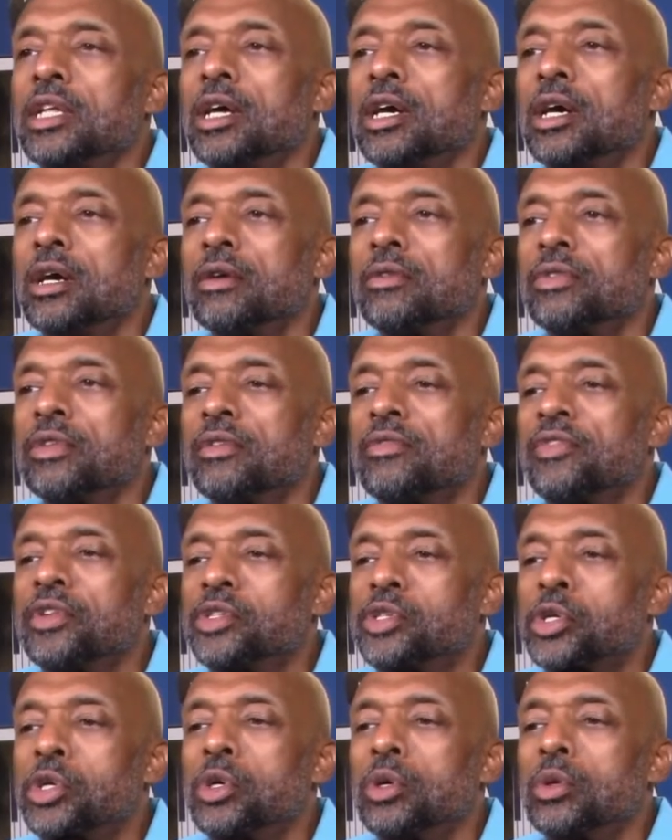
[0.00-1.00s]
of the
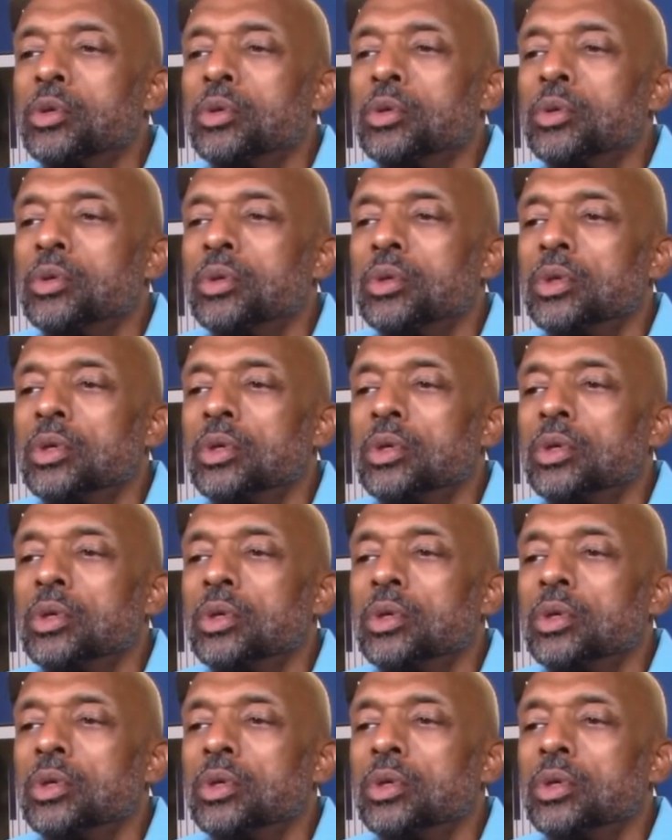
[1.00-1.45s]
physical